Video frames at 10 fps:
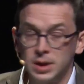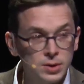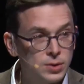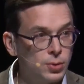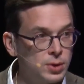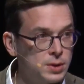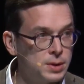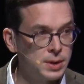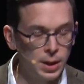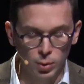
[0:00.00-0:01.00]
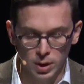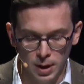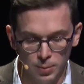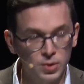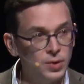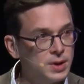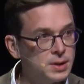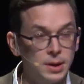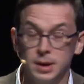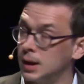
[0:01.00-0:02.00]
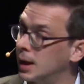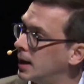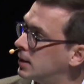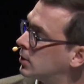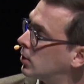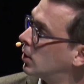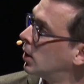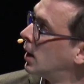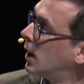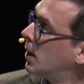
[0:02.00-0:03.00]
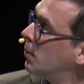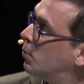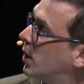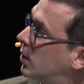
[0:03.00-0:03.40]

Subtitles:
sources, I will come to this a little later, but